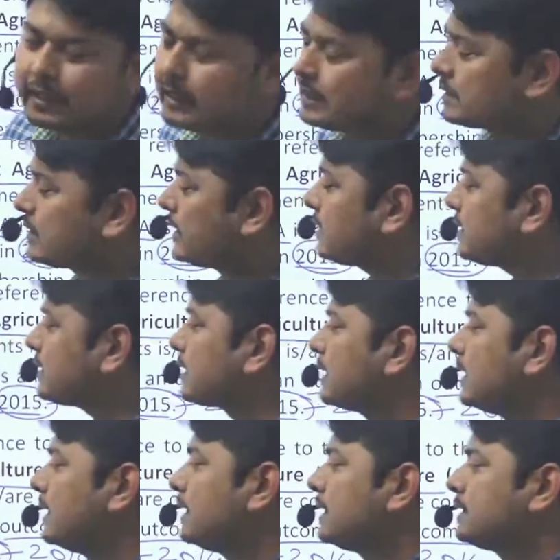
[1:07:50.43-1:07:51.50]
is this.
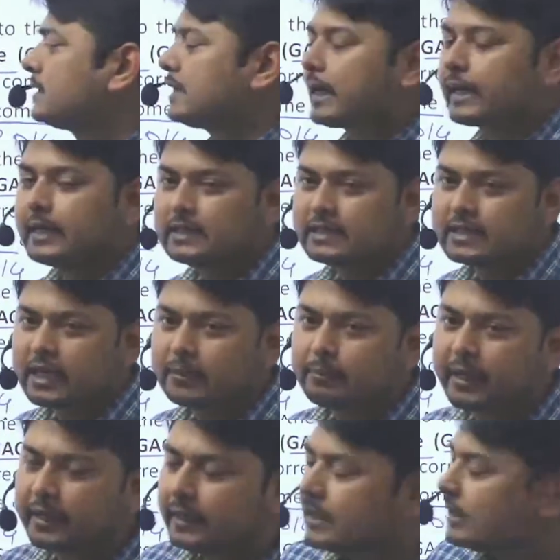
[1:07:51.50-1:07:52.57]
Second
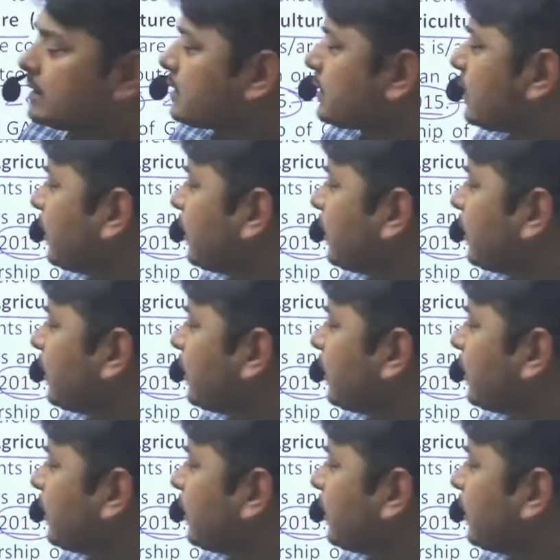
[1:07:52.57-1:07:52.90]
statement is